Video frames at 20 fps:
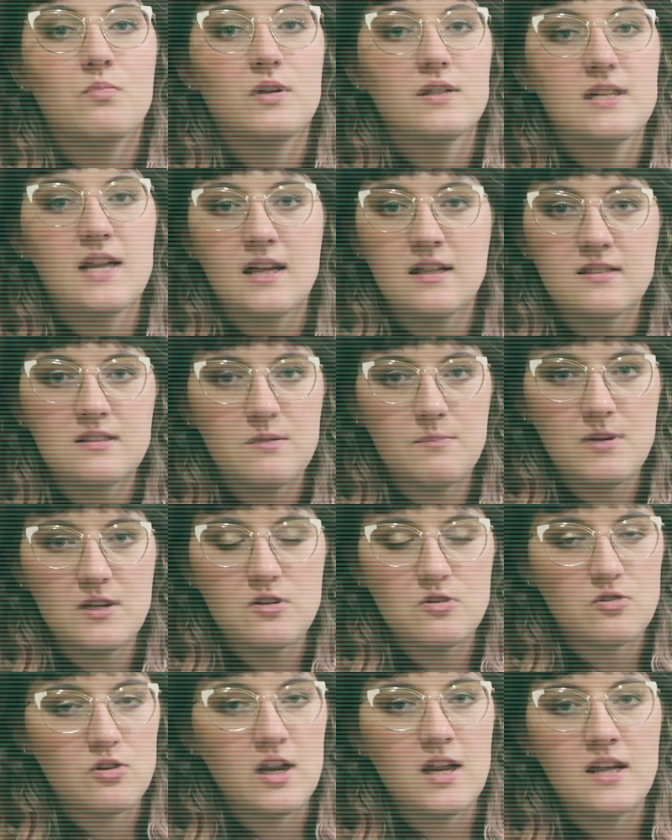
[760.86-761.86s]
pretend to be
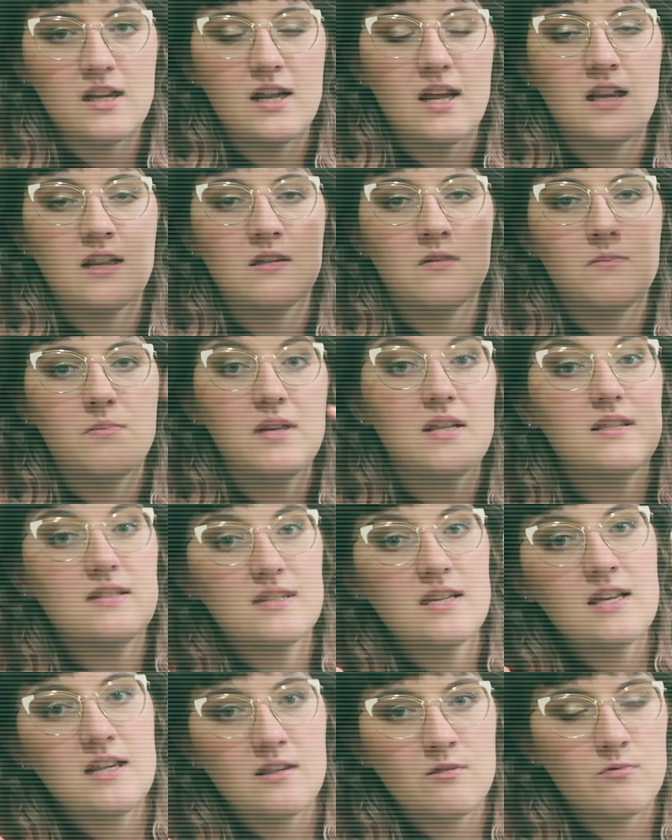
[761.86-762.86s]
straight and be
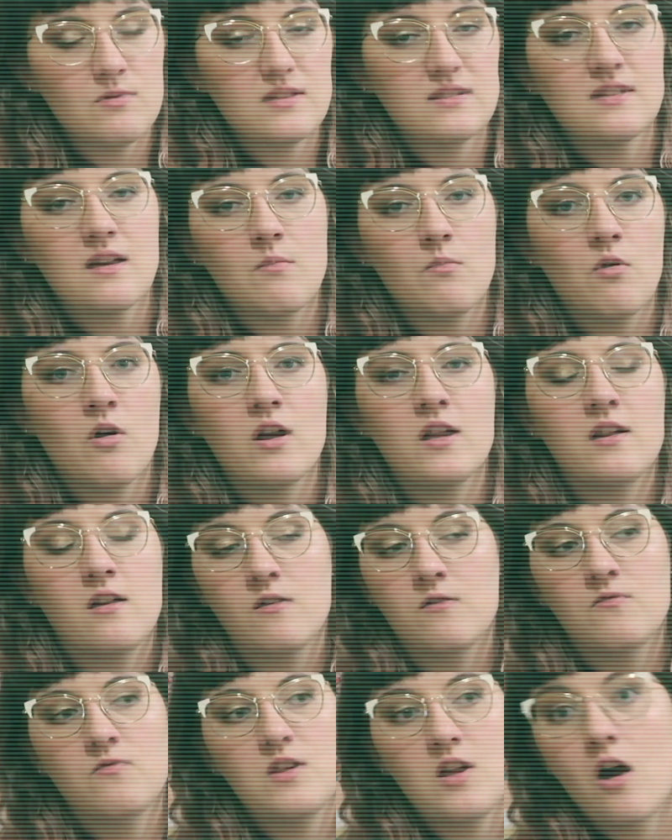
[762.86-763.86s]
seen with someone
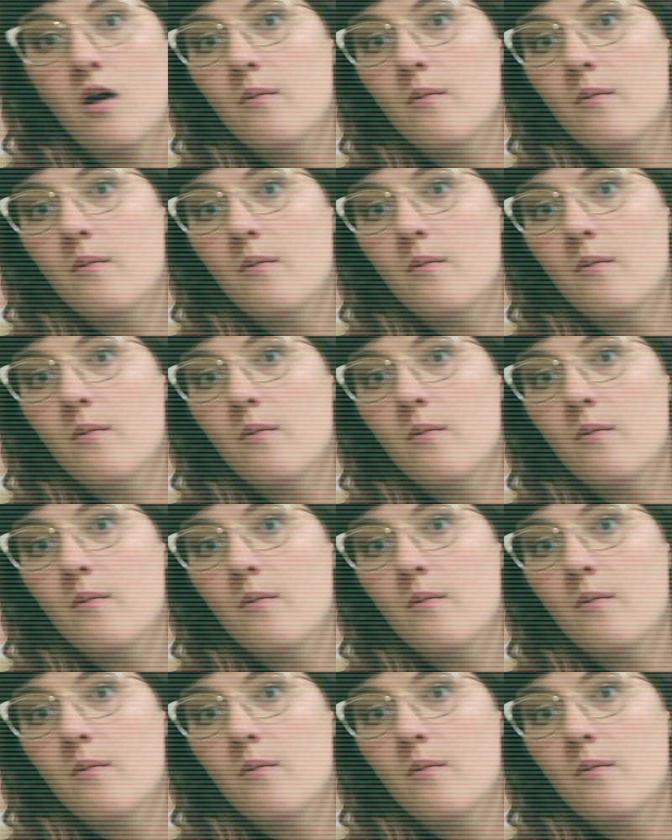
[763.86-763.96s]
of the